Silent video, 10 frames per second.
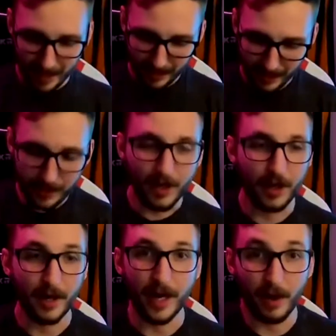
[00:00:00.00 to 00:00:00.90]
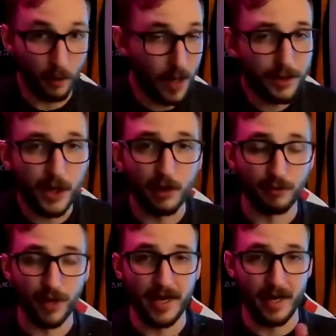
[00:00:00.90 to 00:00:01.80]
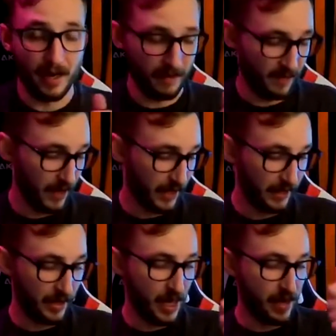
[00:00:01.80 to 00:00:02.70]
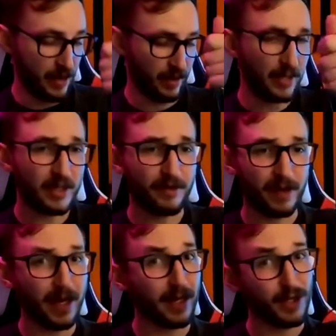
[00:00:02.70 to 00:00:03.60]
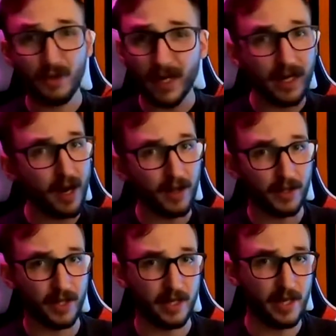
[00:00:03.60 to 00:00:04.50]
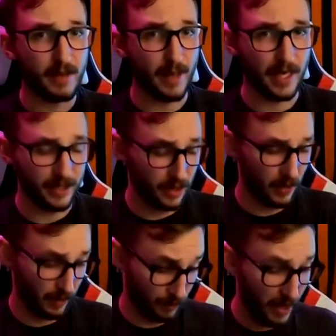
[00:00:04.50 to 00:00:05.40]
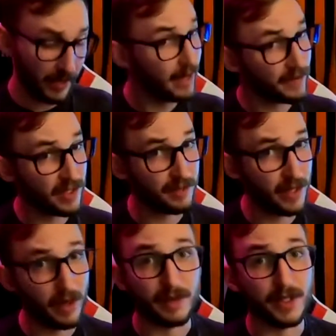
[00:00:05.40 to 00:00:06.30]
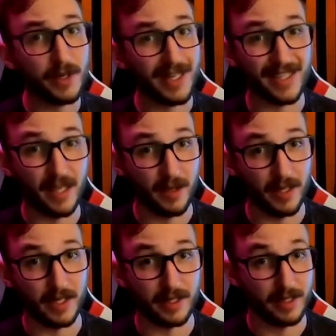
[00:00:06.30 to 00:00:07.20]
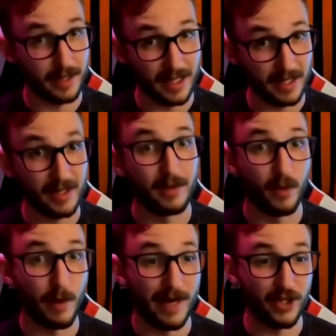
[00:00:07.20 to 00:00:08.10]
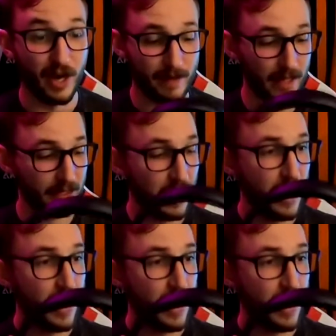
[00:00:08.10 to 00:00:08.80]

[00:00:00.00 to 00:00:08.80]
These are a well-known brand name, if you guys did not know. These sell for like $20 on eBay, so probably after this video, I'm still going to sell these because that's what my job is.